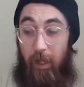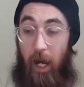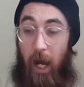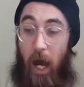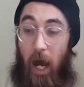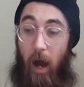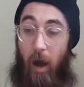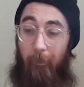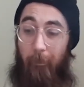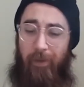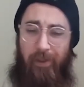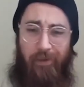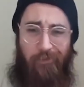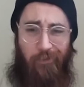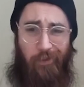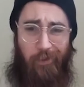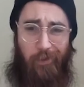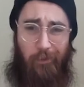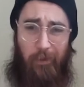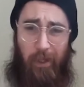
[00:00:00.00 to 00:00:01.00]
the
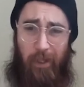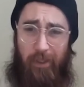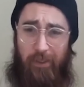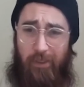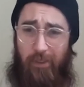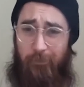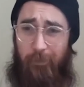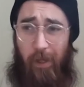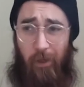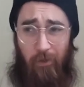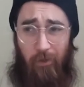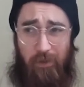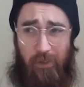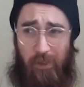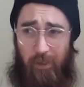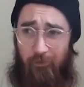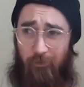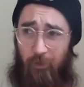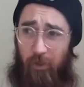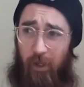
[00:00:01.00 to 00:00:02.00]
different spells
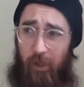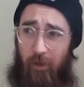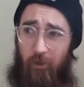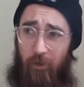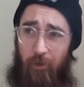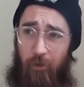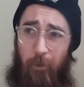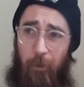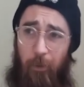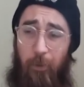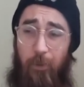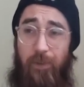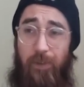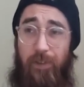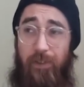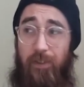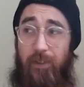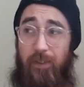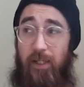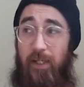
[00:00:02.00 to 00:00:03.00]
if your character
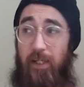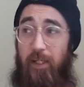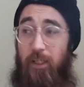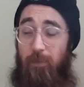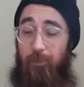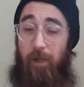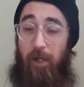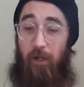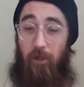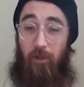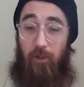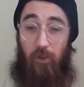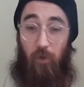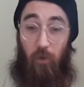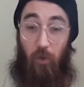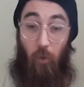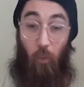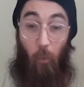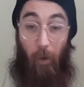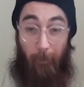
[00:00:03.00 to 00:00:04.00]
uses spells, or
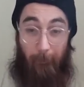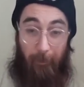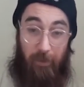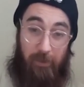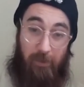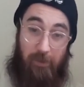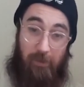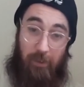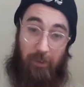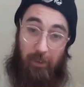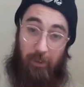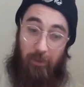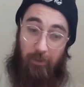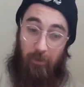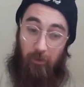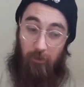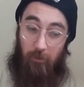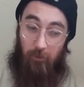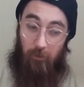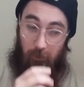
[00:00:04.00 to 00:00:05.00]
the weapons that they
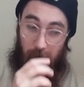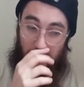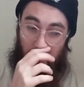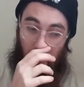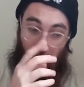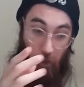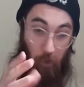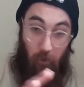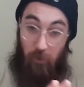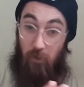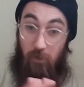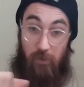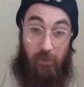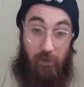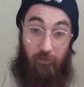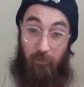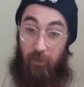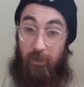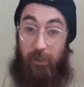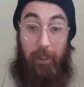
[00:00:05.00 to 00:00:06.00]
use, all use
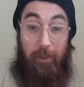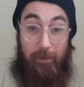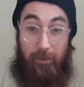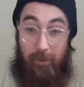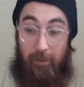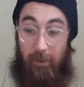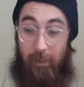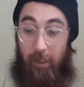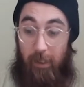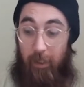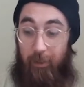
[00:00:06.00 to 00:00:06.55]
different dice.